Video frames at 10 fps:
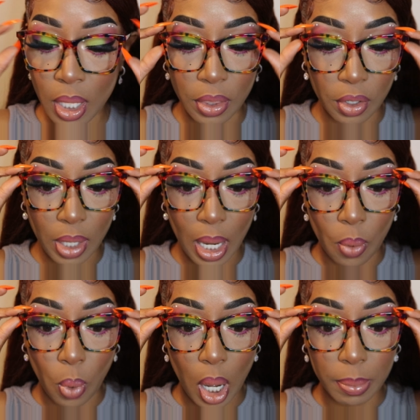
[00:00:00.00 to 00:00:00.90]
They're
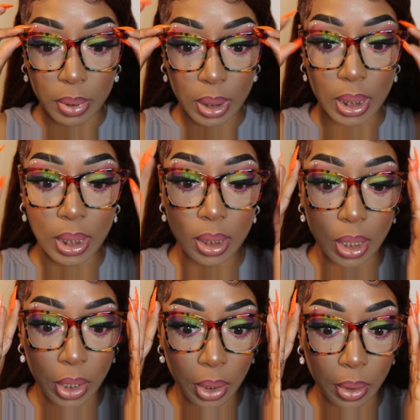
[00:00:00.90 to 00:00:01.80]
not wobbly,
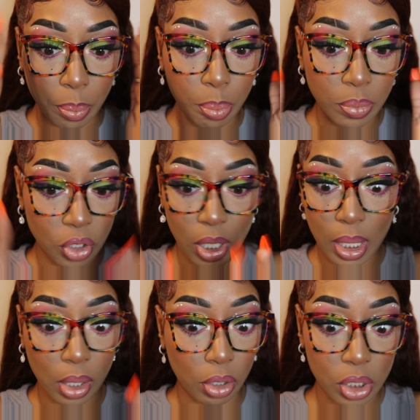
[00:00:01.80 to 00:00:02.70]

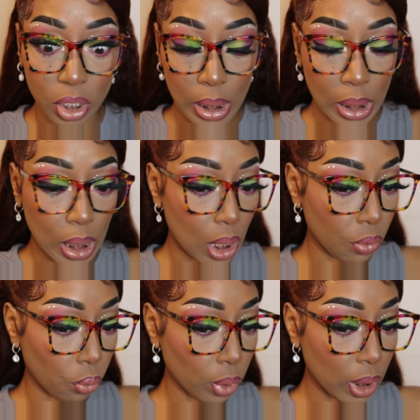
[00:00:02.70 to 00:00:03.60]
they are just
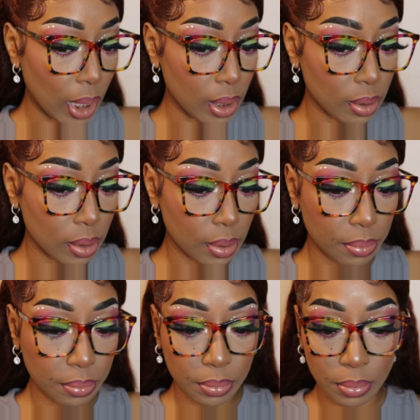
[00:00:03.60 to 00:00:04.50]
really nice.
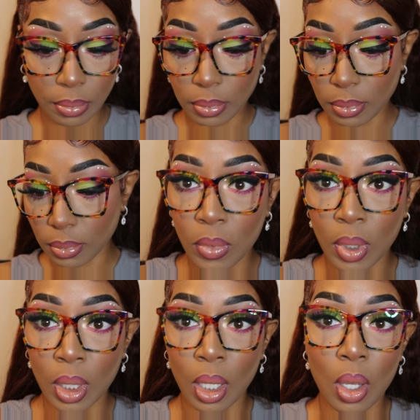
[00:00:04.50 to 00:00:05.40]

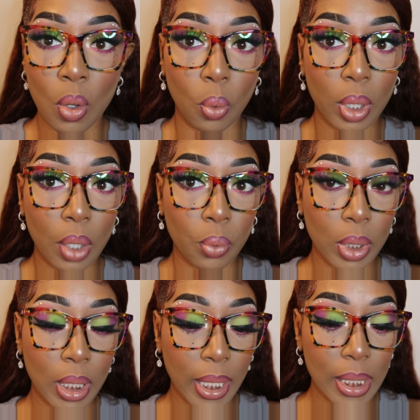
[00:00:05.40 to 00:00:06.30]
What I
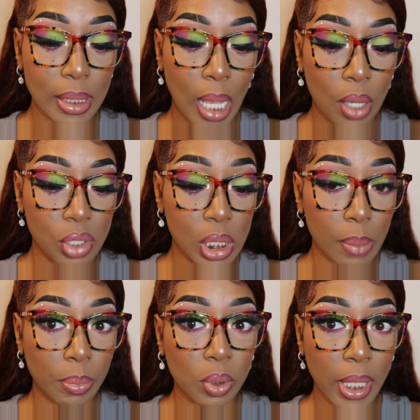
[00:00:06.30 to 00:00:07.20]
really like is how
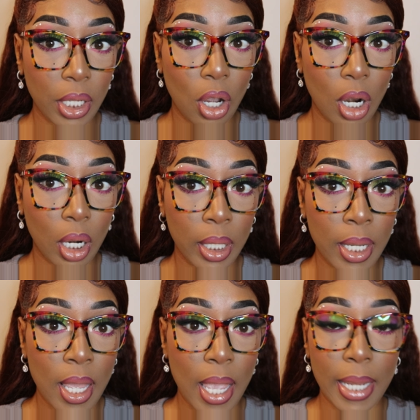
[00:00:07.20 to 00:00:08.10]
simple they are
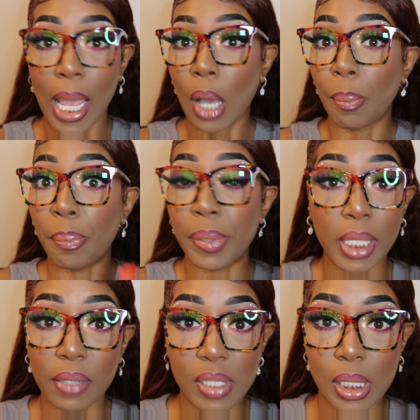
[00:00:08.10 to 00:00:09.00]
and how big
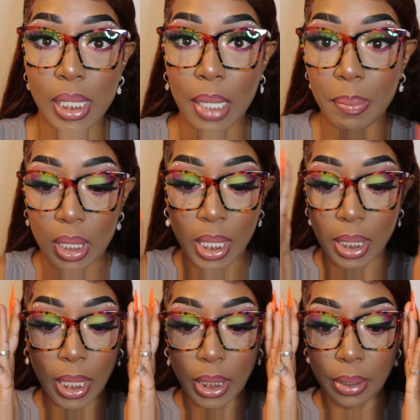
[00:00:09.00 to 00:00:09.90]
of a statement that
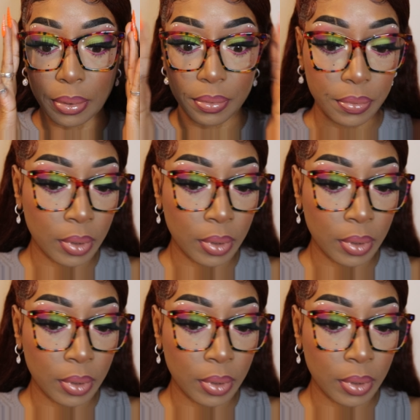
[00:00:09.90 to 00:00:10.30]
they give.